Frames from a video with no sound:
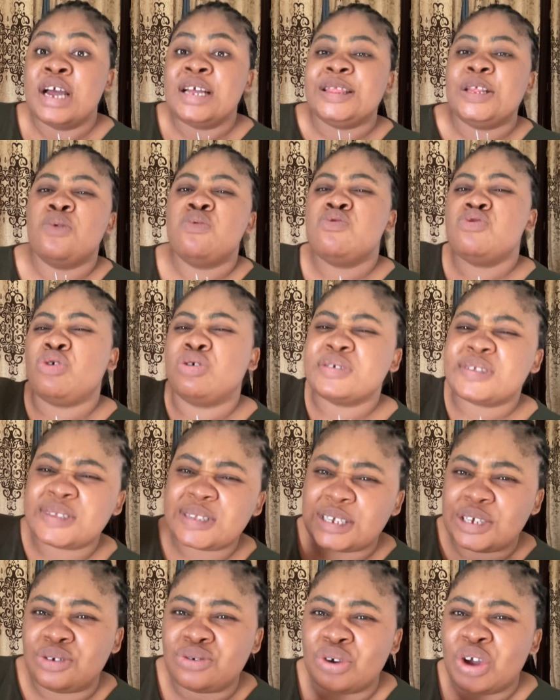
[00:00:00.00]
They will not
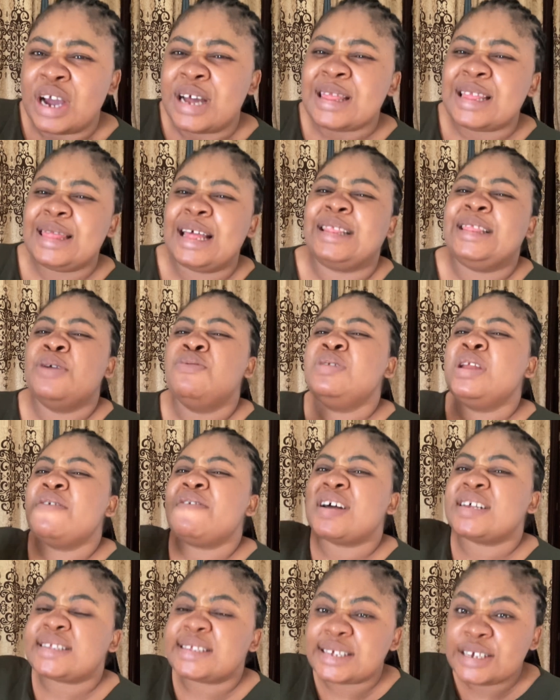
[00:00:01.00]
see you, that they will
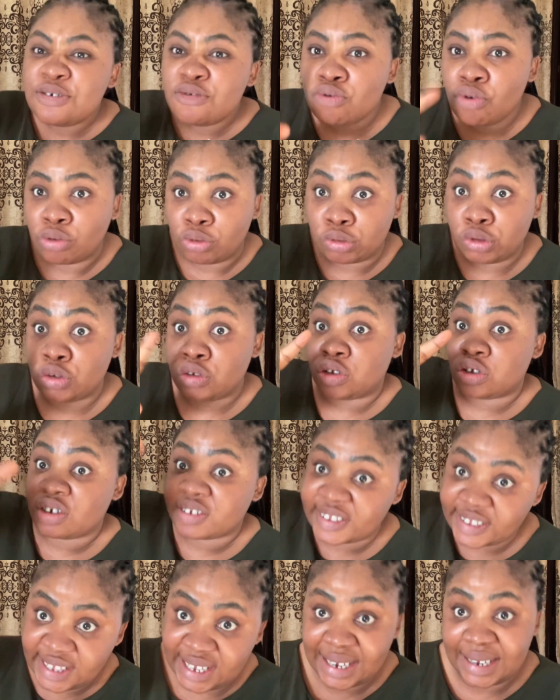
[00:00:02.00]
never see road to
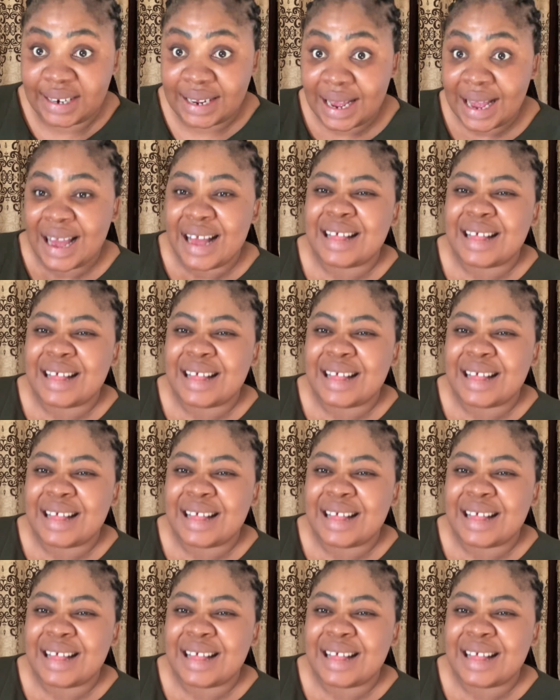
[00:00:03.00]
succeed.